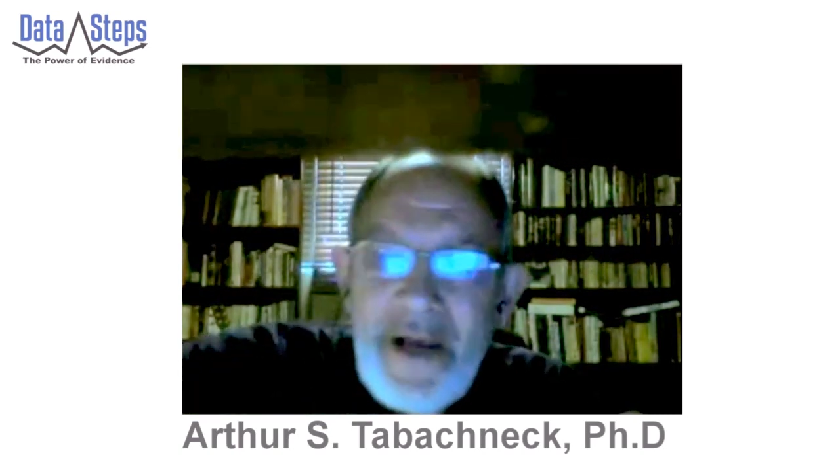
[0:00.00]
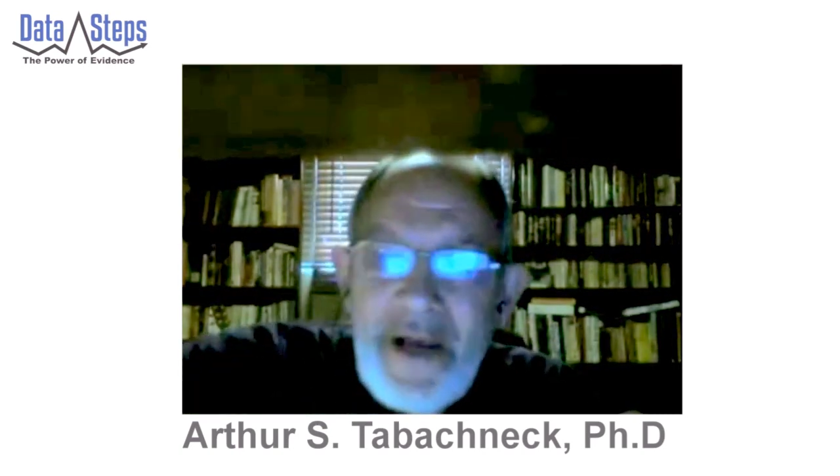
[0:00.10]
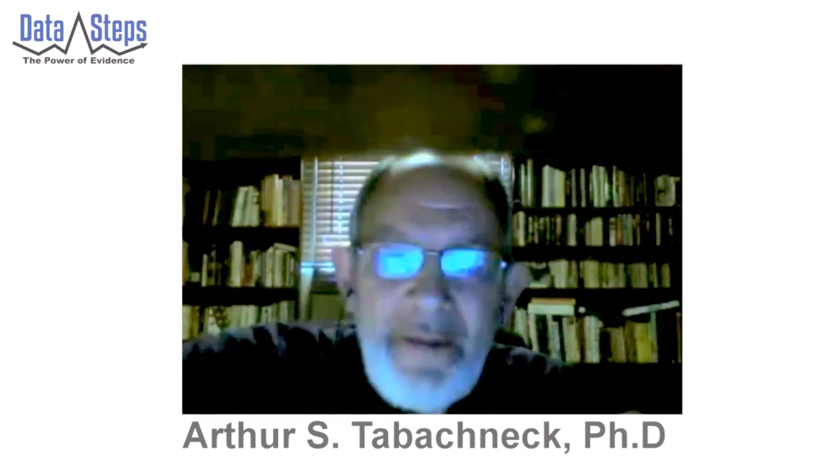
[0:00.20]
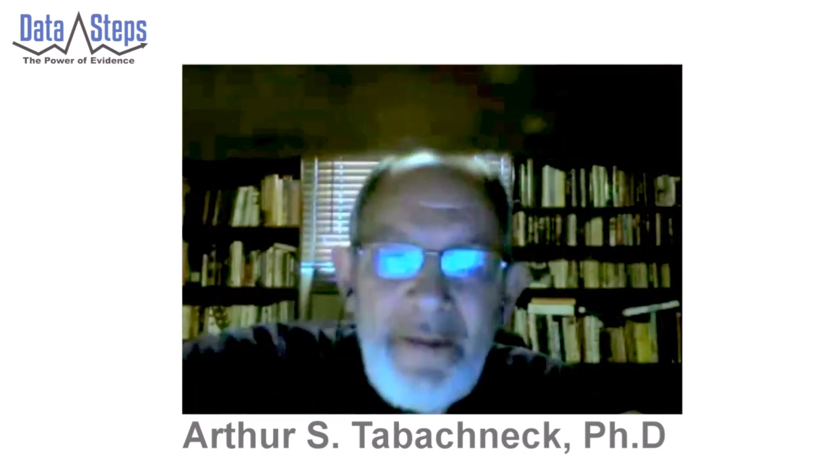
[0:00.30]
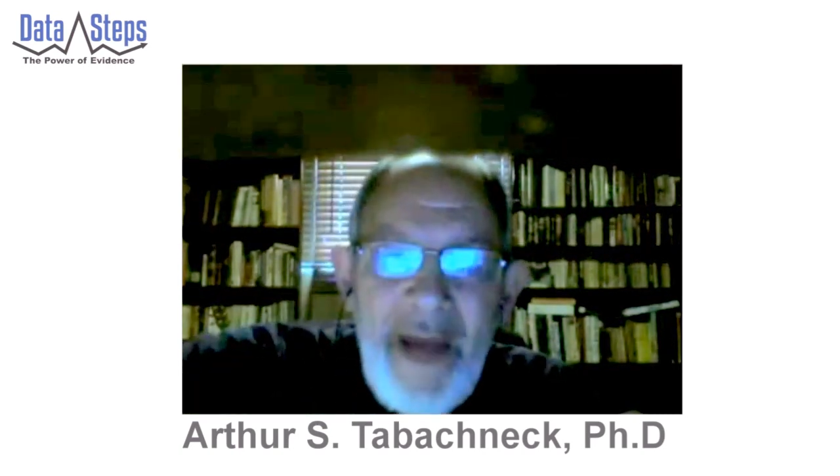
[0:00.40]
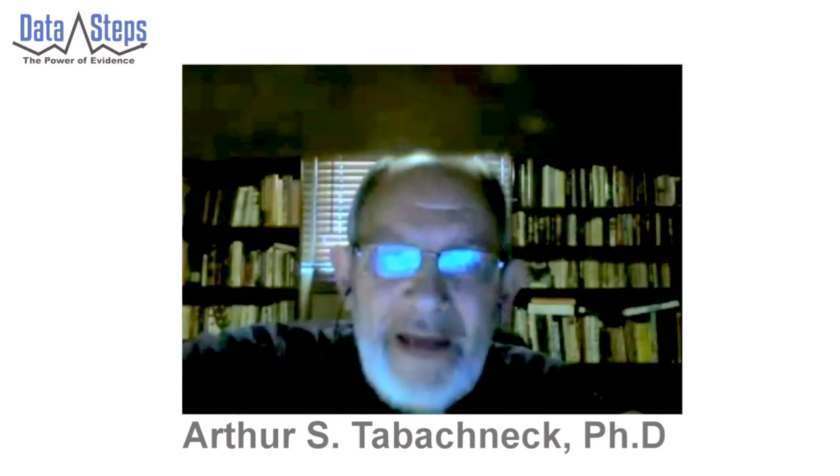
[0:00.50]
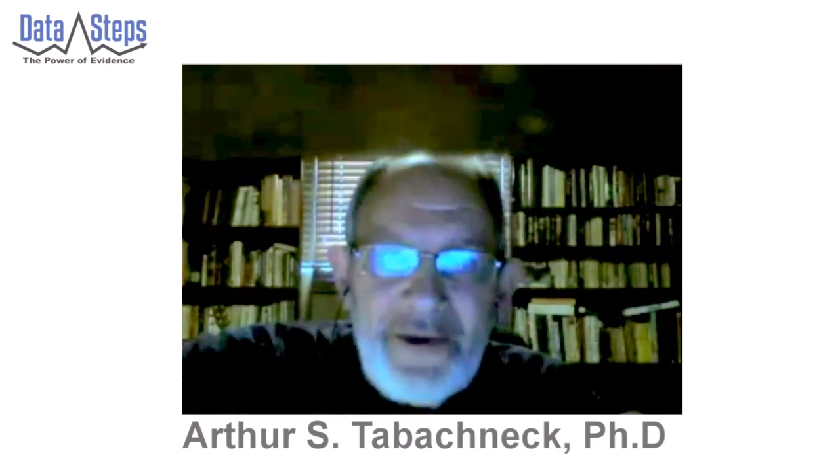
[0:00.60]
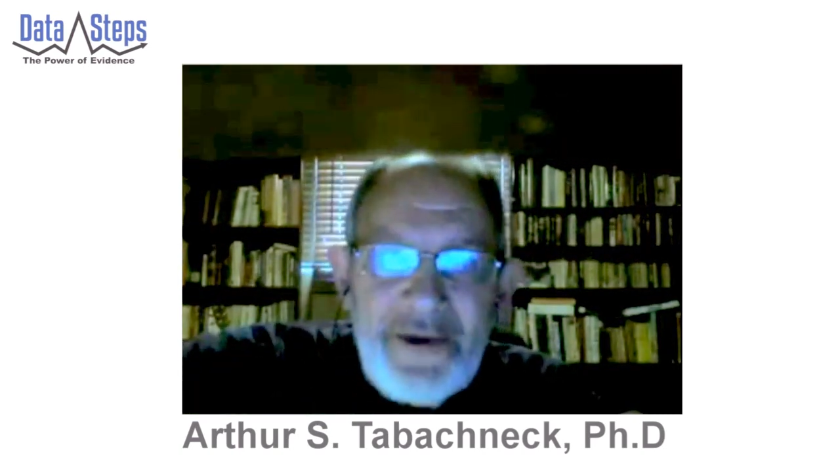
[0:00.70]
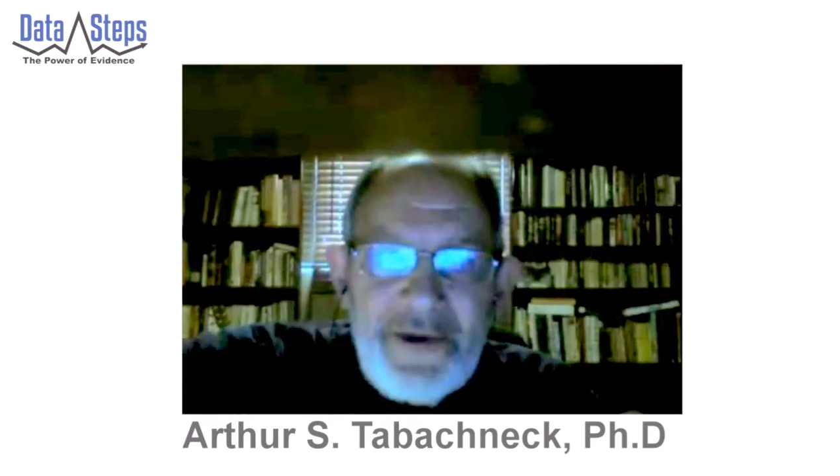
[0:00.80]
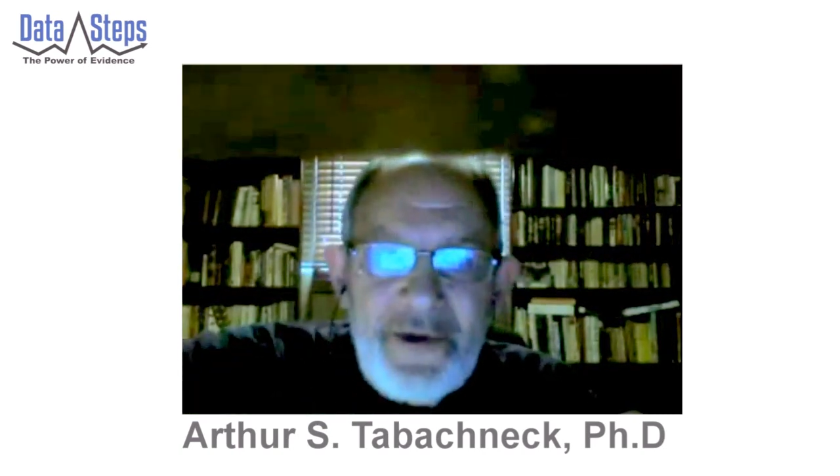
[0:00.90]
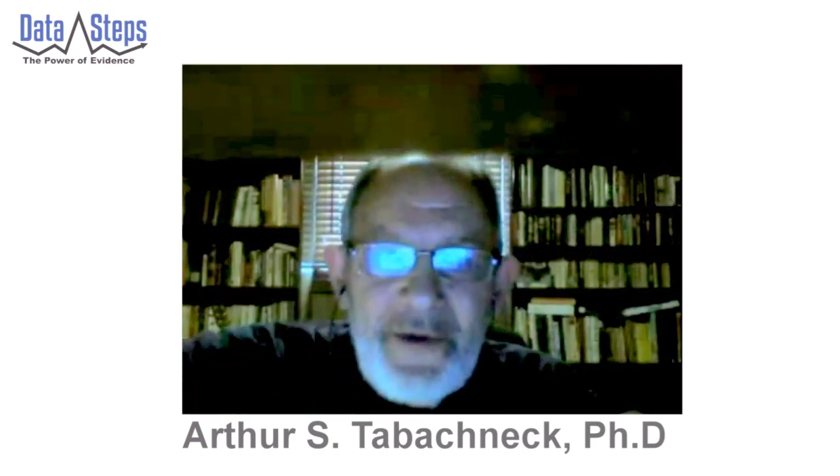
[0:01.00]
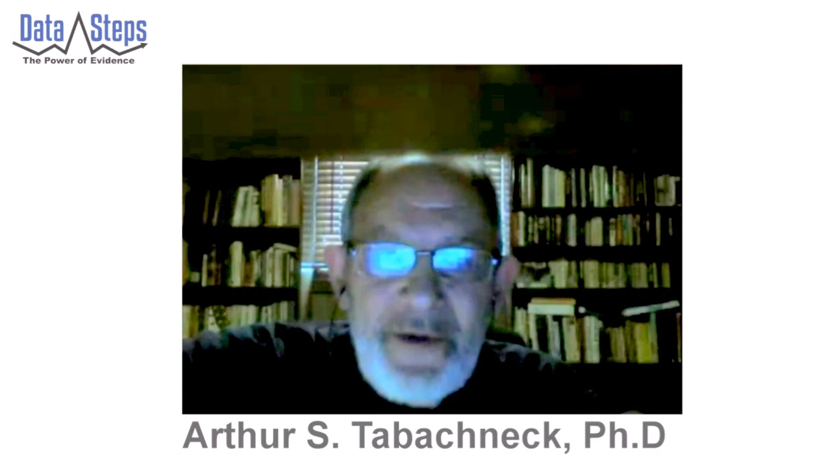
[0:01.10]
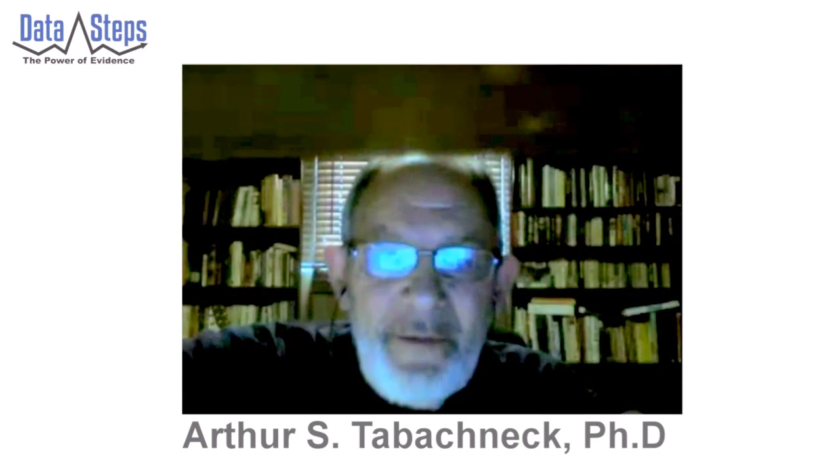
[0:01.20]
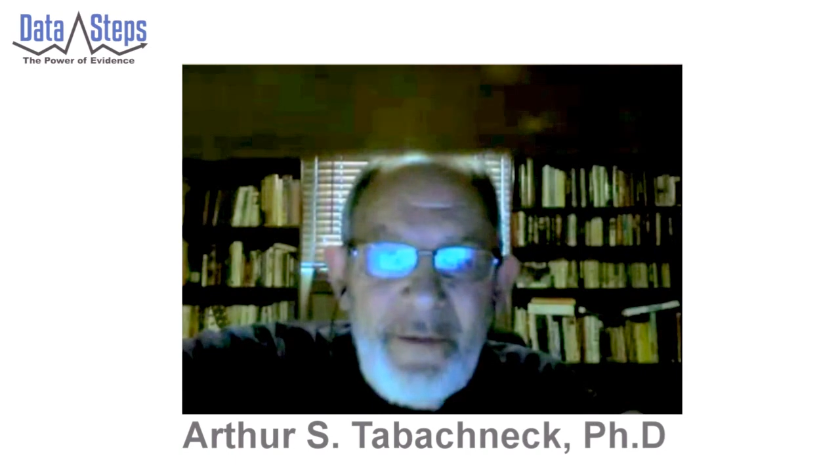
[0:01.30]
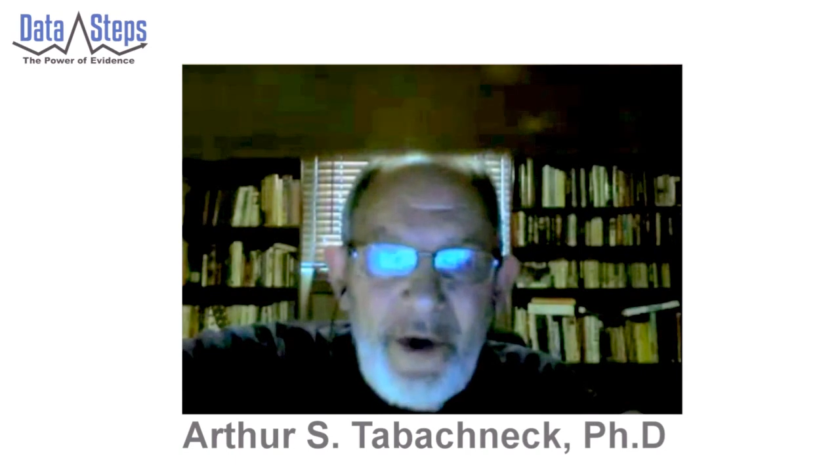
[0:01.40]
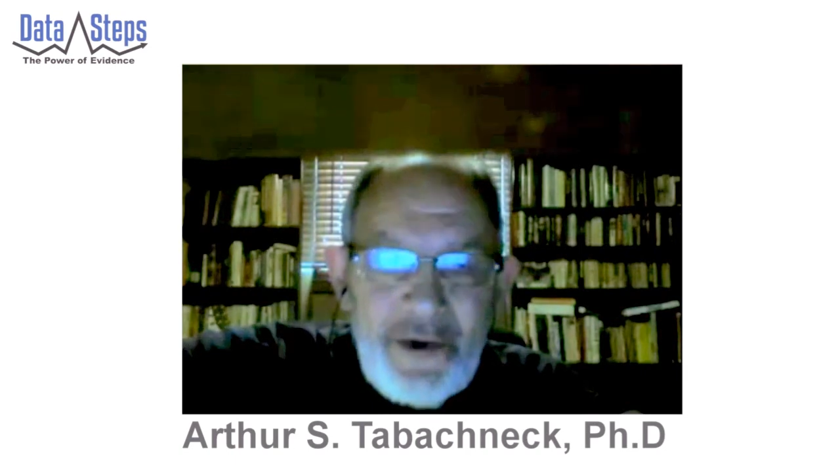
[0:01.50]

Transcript: obtaining a master's degree